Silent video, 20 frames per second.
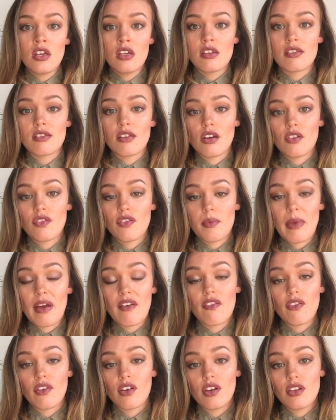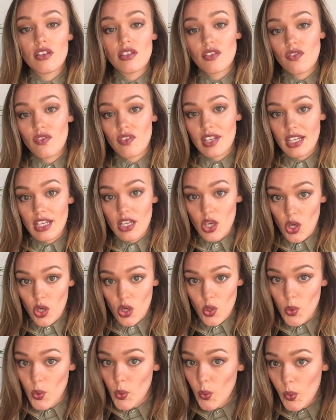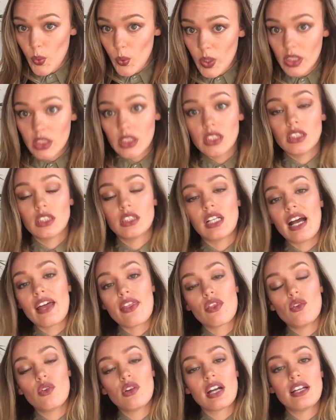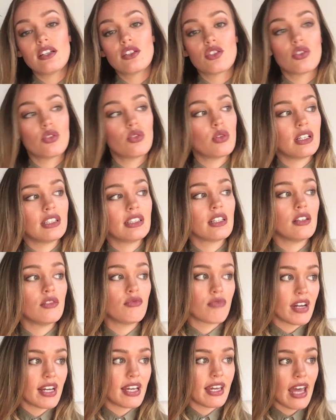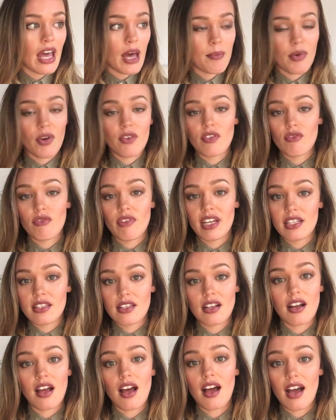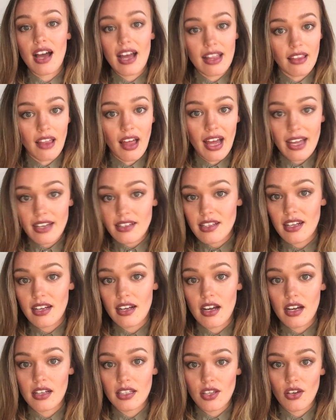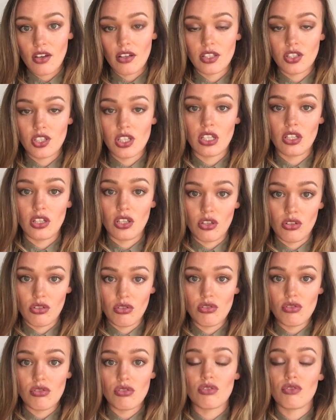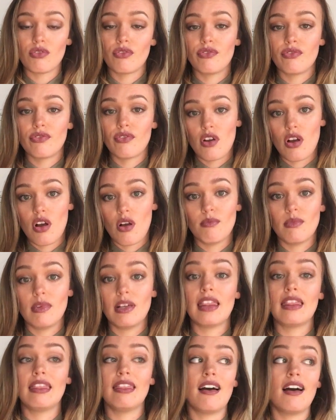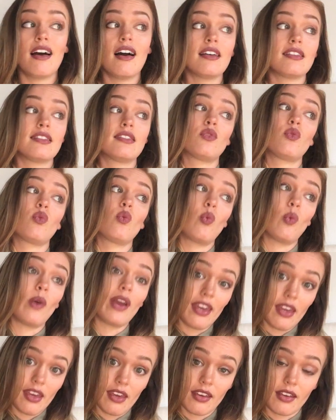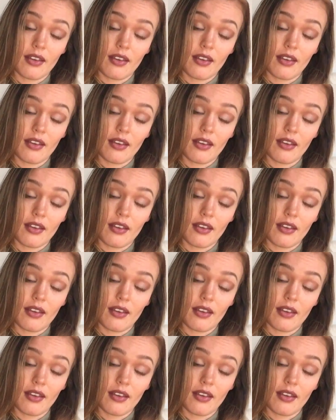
So for my first video, I thought I'd do a little recap of a recent highlight in archaeology news from last week.